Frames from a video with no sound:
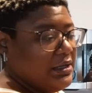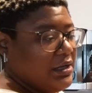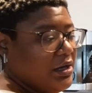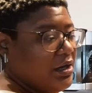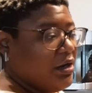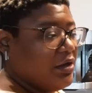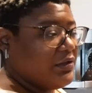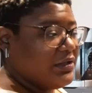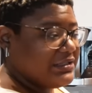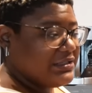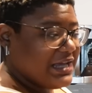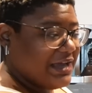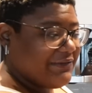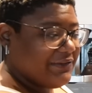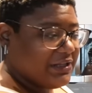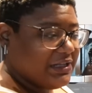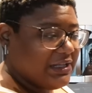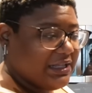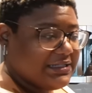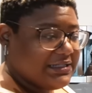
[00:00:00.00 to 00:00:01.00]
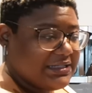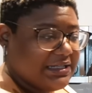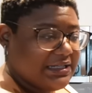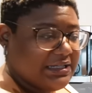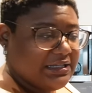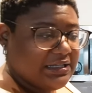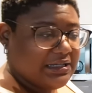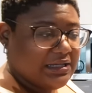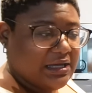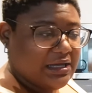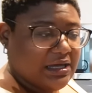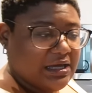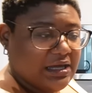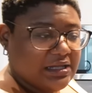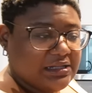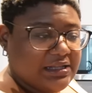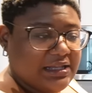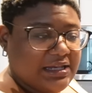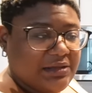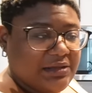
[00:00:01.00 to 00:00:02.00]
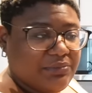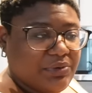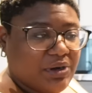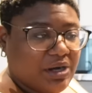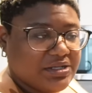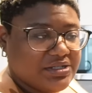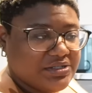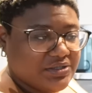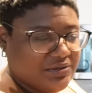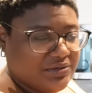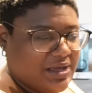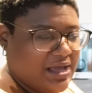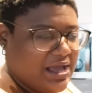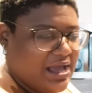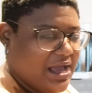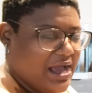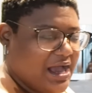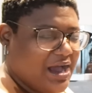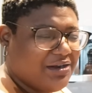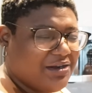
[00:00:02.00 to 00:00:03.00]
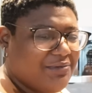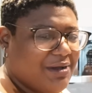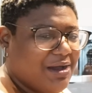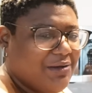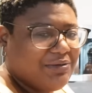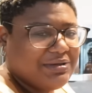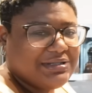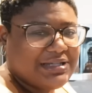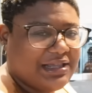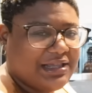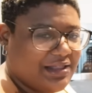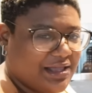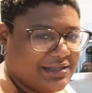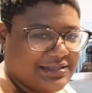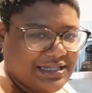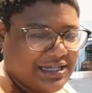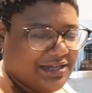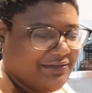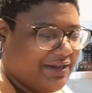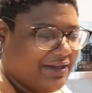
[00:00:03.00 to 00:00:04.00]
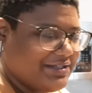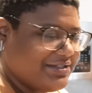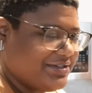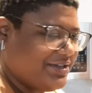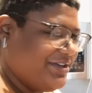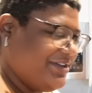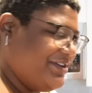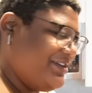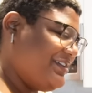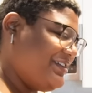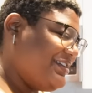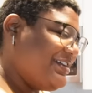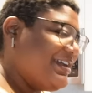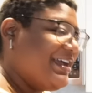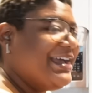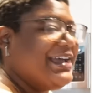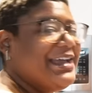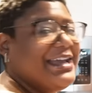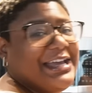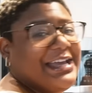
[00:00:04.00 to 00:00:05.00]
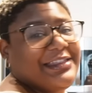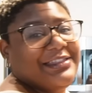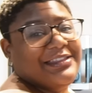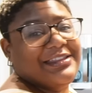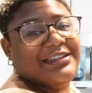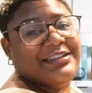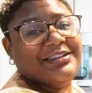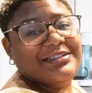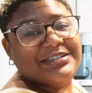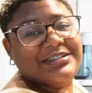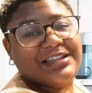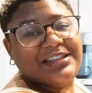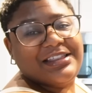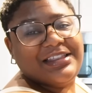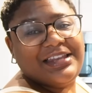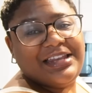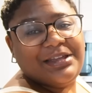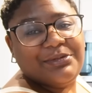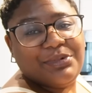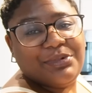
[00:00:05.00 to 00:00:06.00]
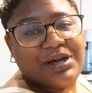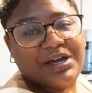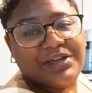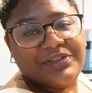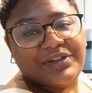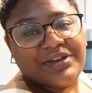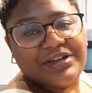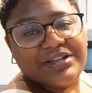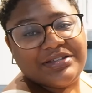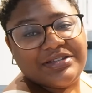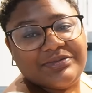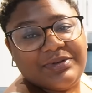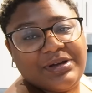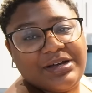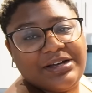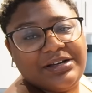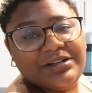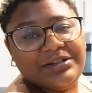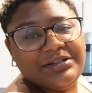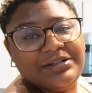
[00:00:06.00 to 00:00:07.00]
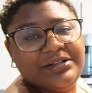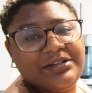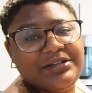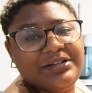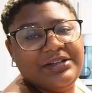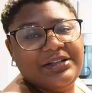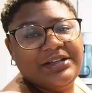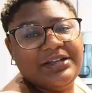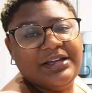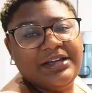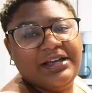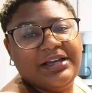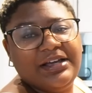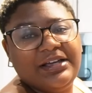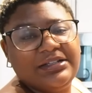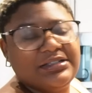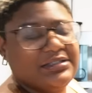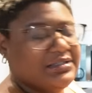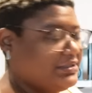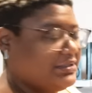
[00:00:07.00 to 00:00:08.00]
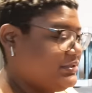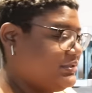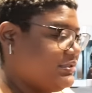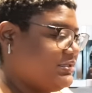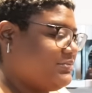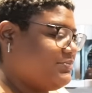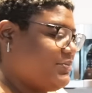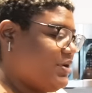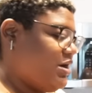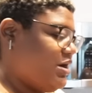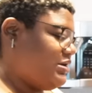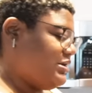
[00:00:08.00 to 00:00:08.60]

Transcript: All these have a cleansing, cleaning bar too. I don't know why I want to say cleansing eraser. There's a cleaning bar in there as well. So this is a small